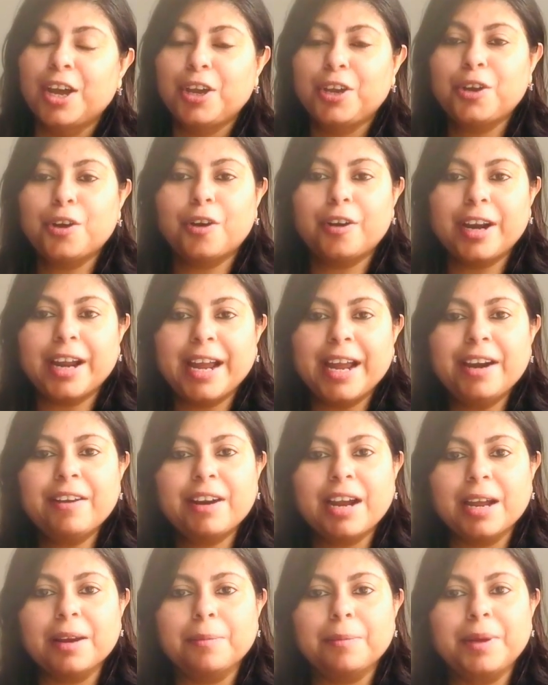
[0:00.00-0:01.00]
Your hair
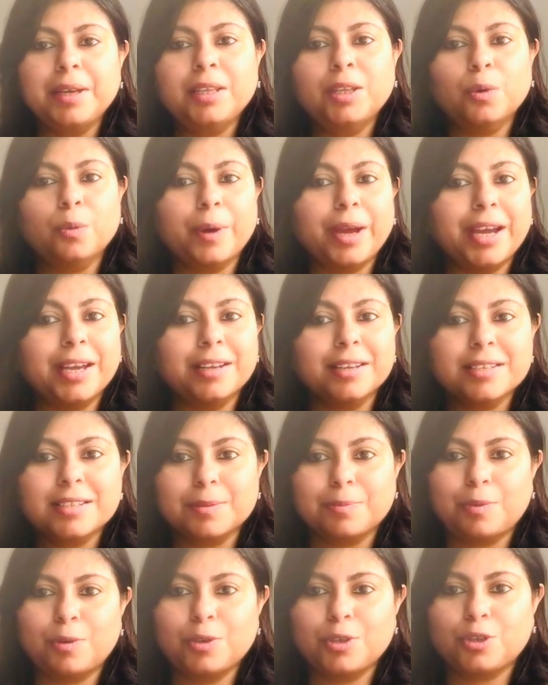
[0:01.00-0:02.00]
can be the way it is
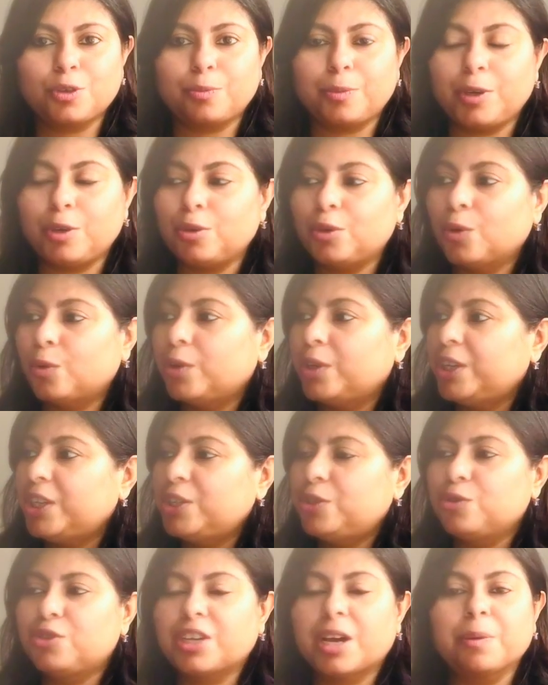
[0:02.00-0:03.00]
supposed to be. You don't
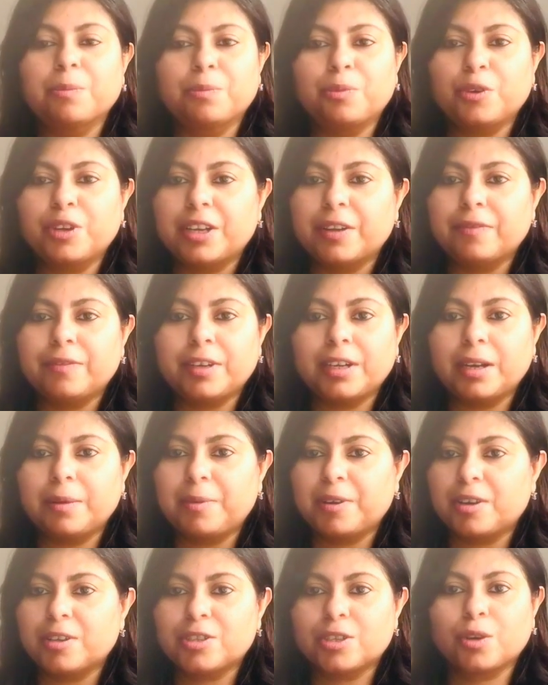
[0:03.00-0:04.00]
need to shampoo it every day
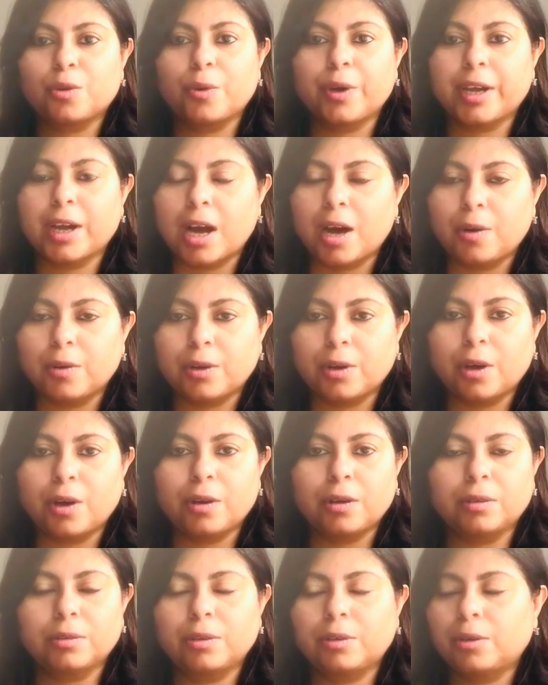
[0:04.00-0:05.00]
because you're going out
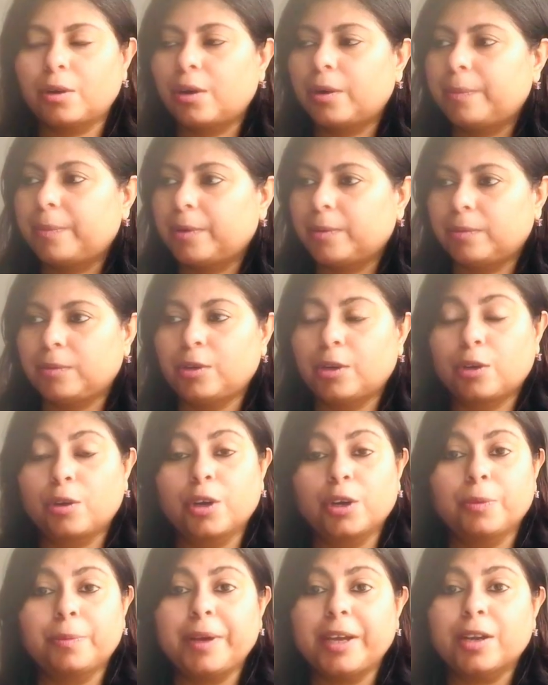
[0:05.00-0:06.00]
or you're
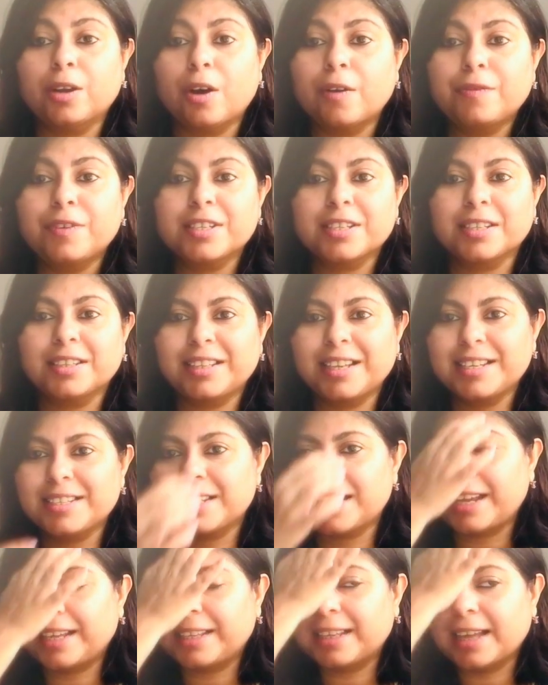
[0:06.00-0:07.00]
going to be in office and things
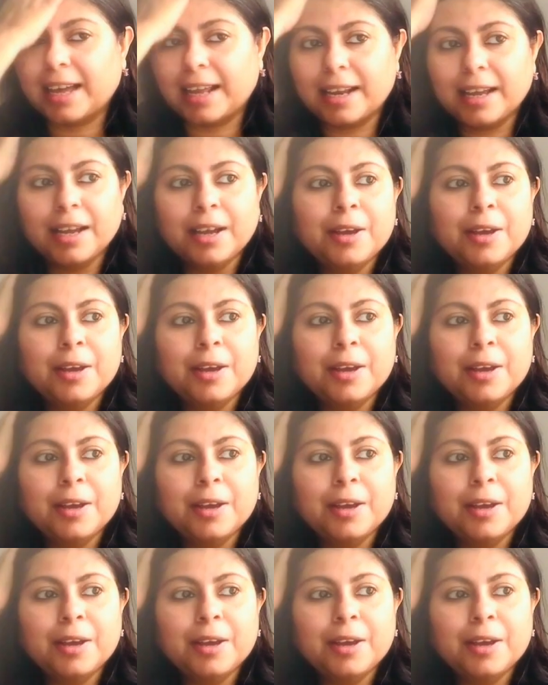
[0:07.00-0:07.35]
like that.